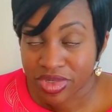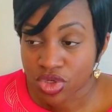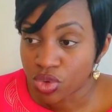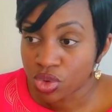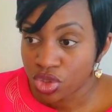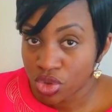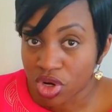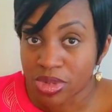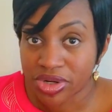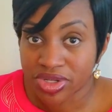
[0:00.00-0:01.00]
So you
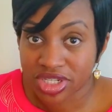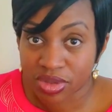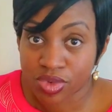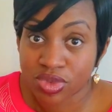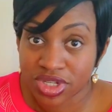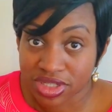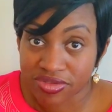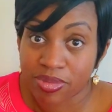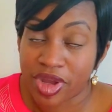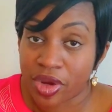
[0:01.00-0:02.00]
come across as someone who's
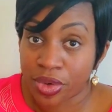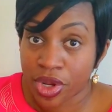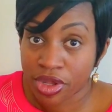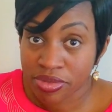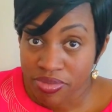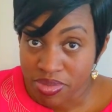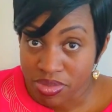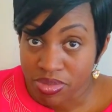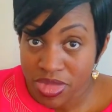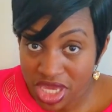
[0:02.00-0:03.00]
sensitive about
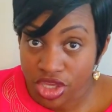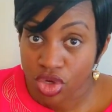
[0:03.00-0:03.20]
me,